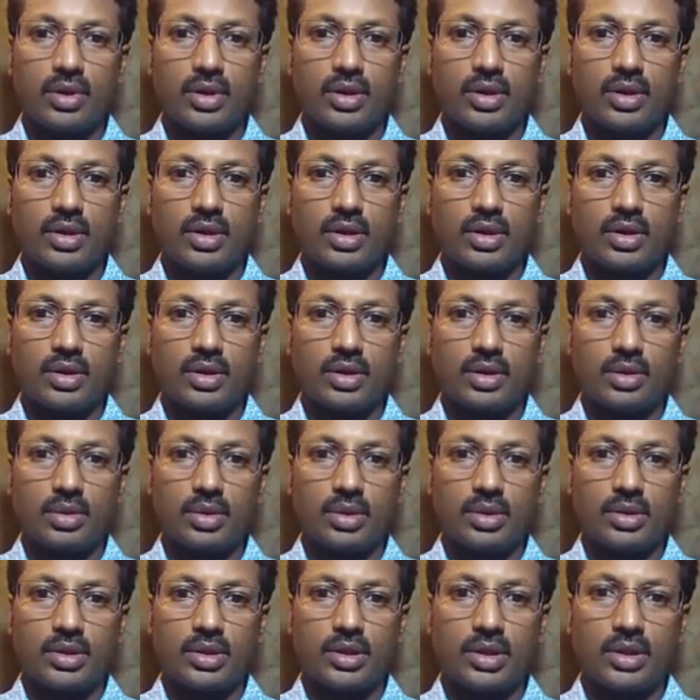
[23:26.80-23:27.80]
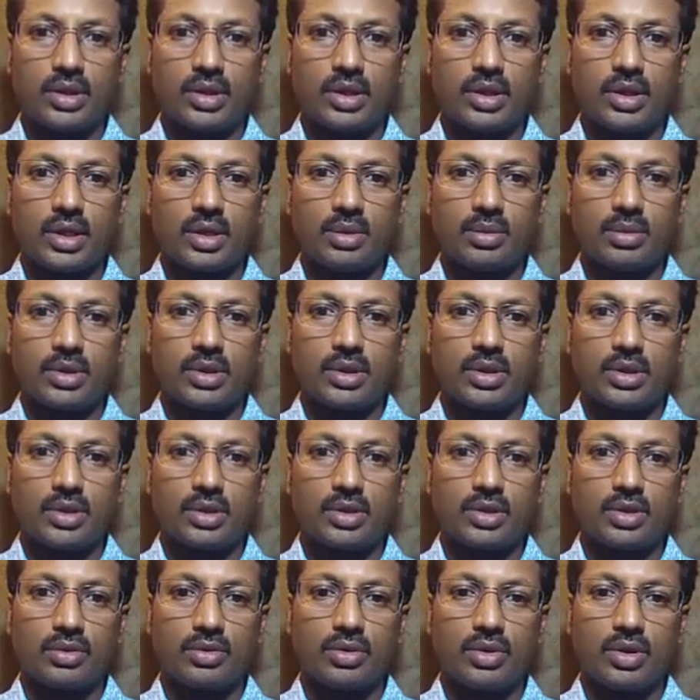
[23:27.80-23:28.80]
There you can see the
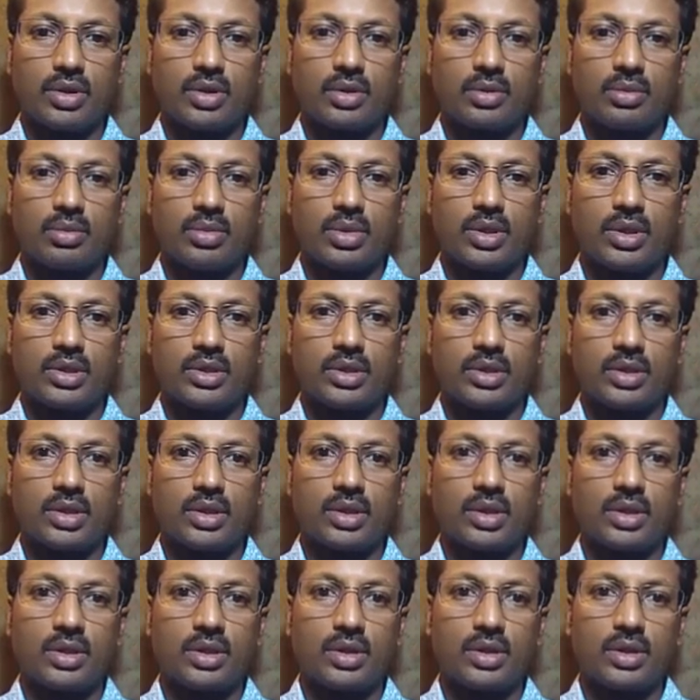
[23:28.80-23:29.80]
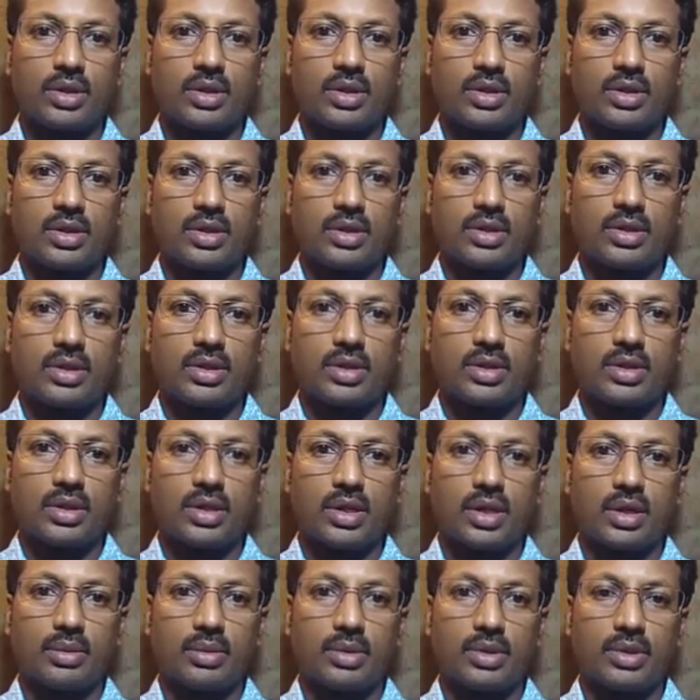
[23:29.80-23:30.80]
dimensions of the base circle. This is
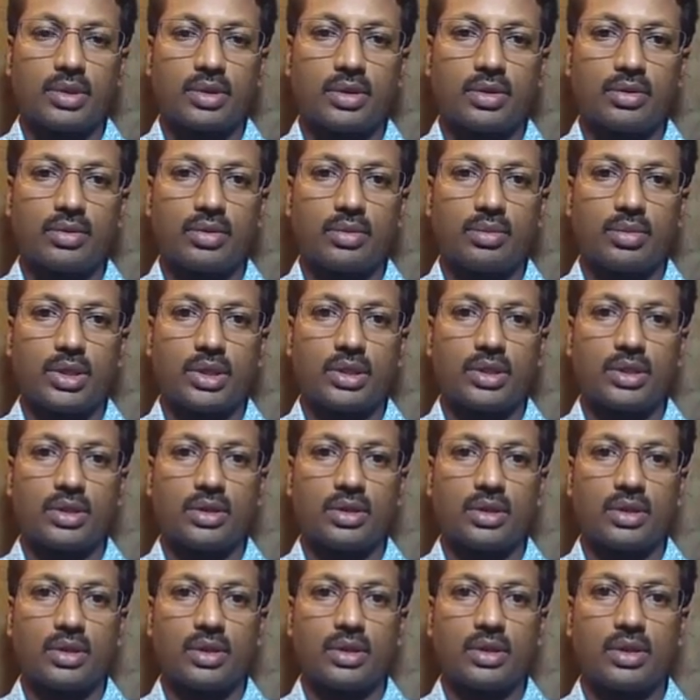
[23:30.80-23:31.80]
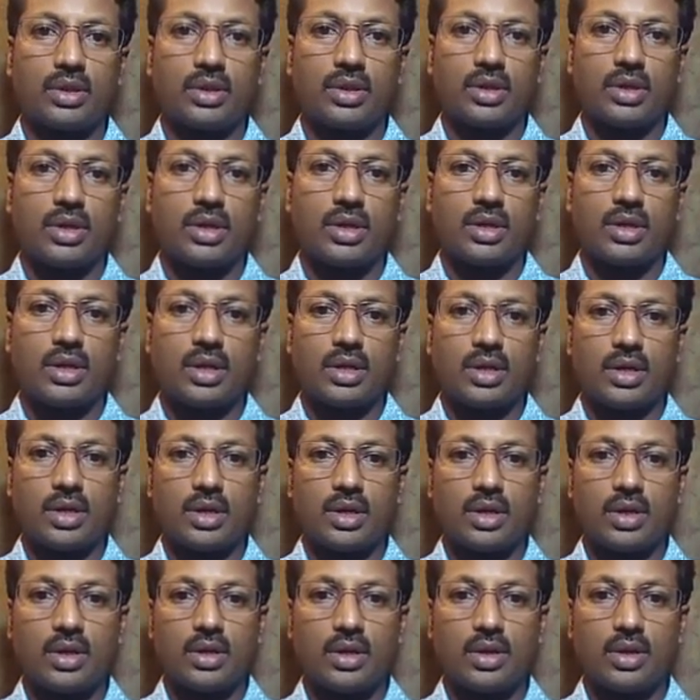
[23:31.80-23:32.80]
the dimension of the base circle.
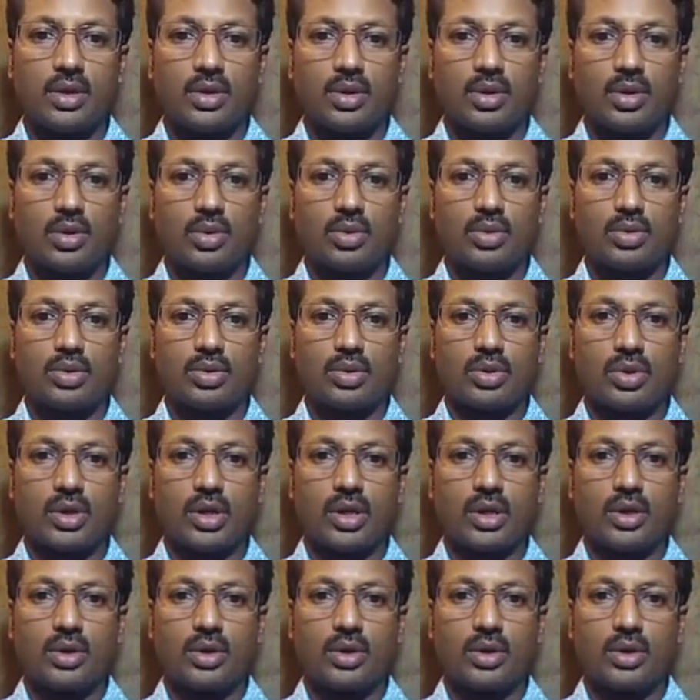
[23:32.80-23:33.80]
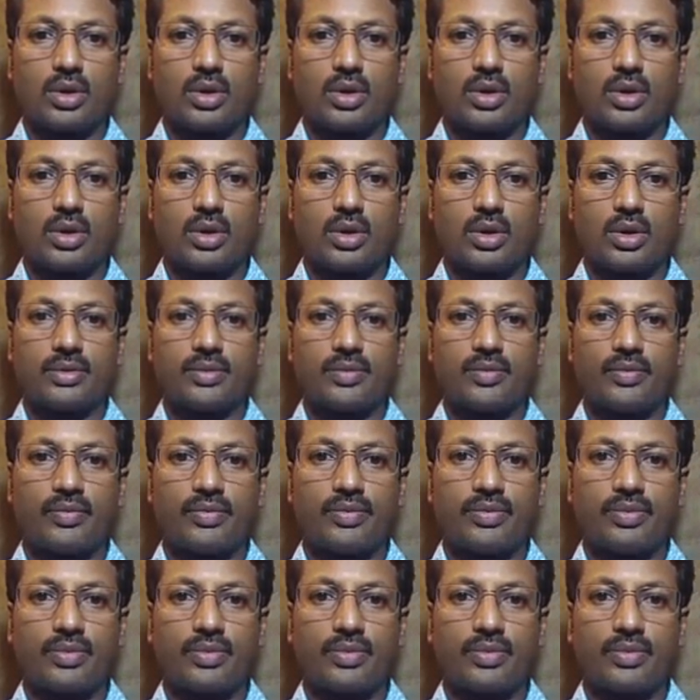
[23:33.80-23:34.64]
You can also click on that